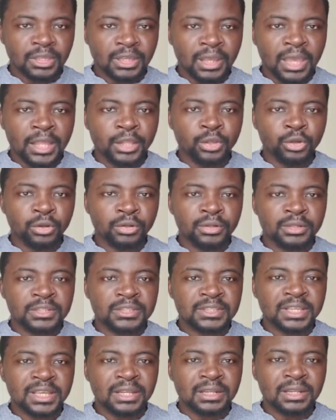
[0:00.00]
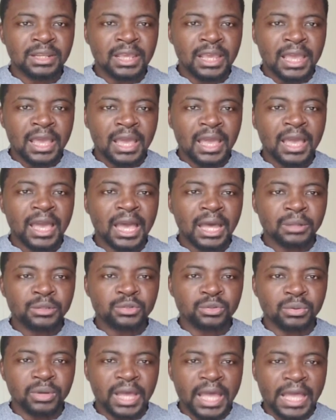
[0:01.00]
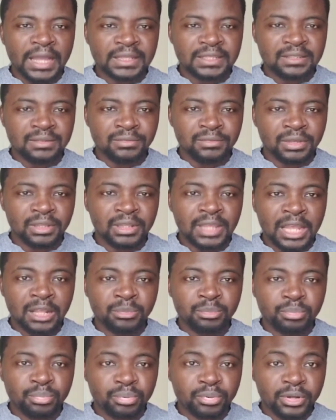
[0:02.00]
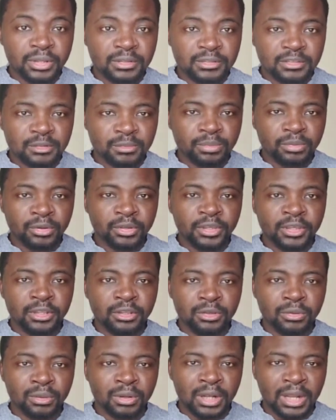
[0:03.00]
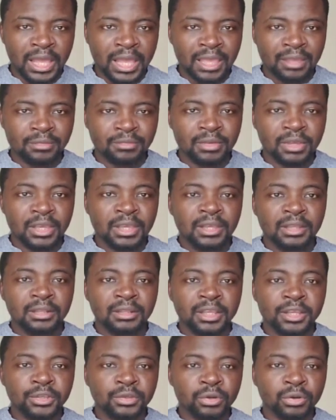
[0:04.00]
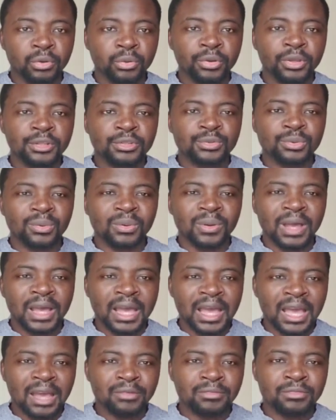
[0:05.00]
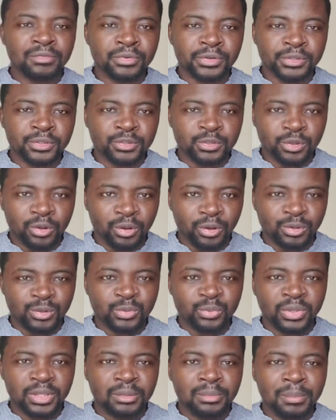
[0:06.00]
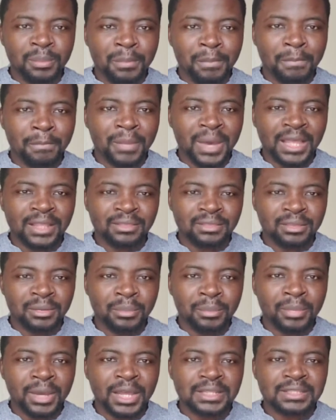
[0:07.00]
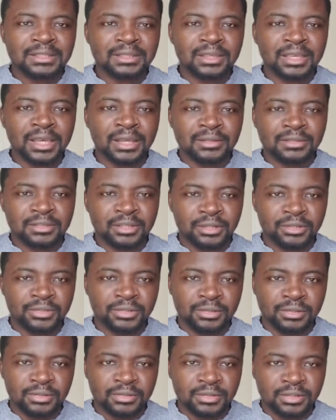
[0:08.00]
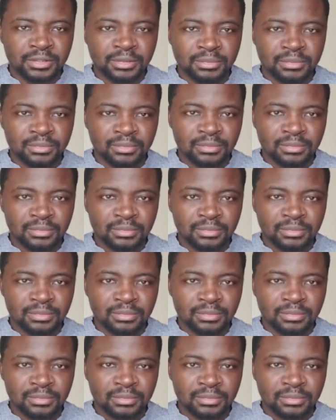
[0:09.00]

and you understand how to activate that principle in your life, then you're going to have results with mathematical certainty.